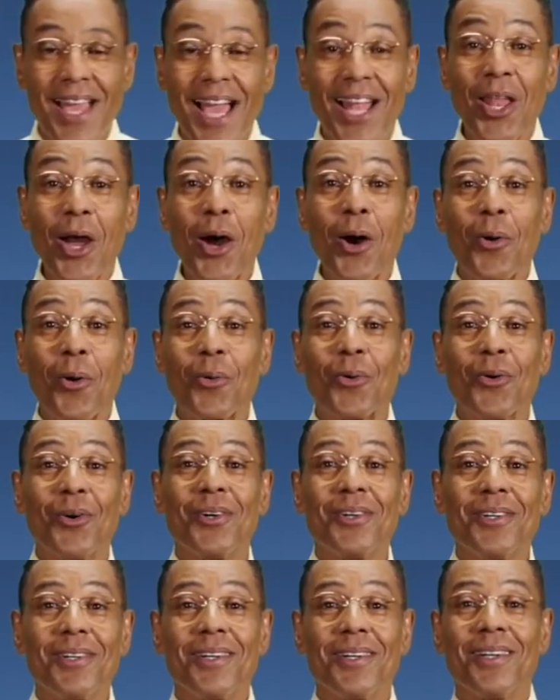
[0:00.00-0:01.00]
Hello,
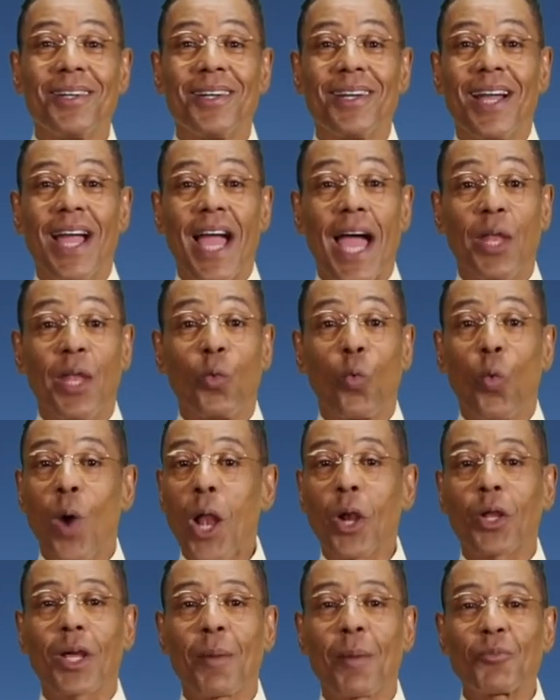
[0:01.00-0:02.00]
and
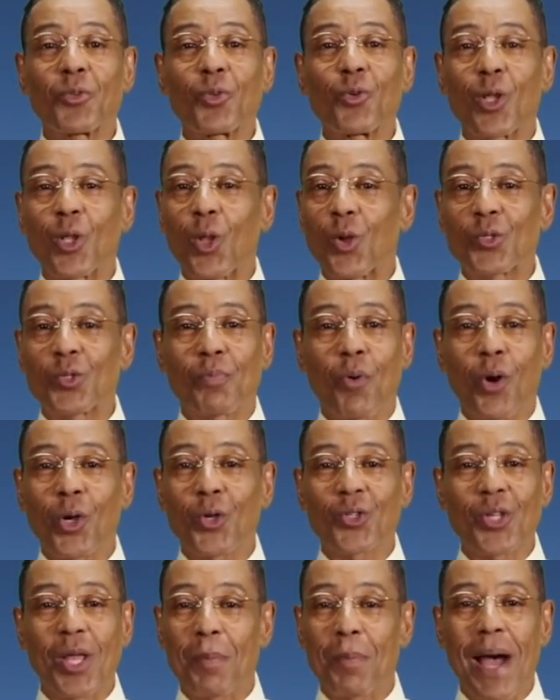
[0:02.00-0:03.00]
welcome to the Los
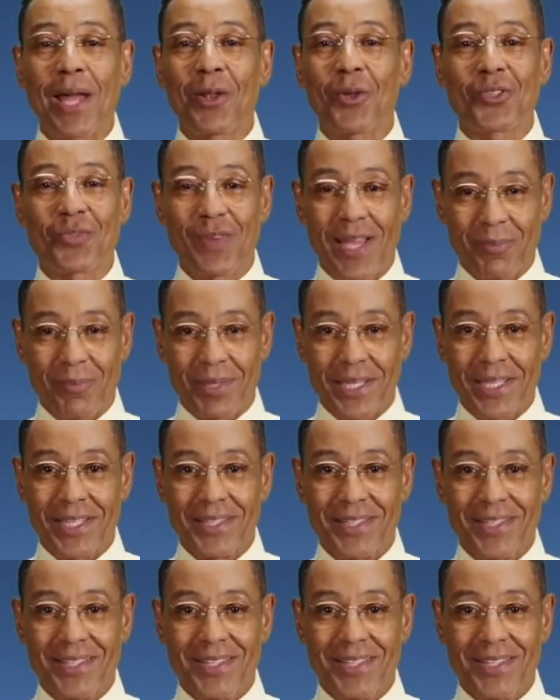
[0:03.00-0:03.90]
Pollos Hermanos family.